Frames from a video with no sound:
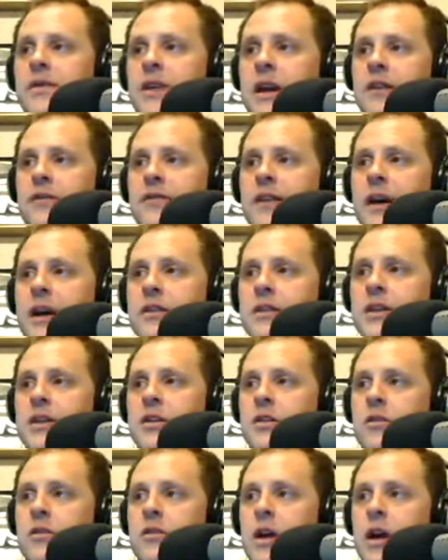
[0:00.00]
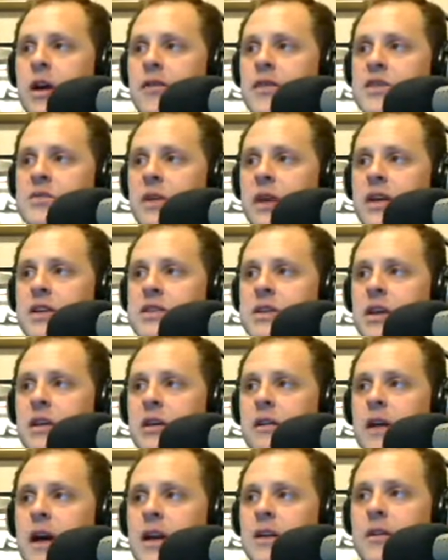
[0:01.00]
that I found here uh, this week because
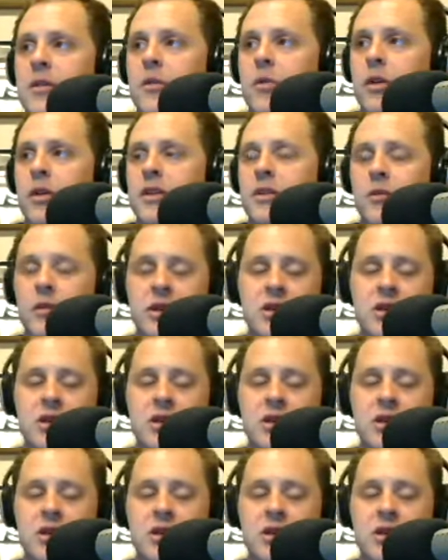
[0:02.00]
a lot of the work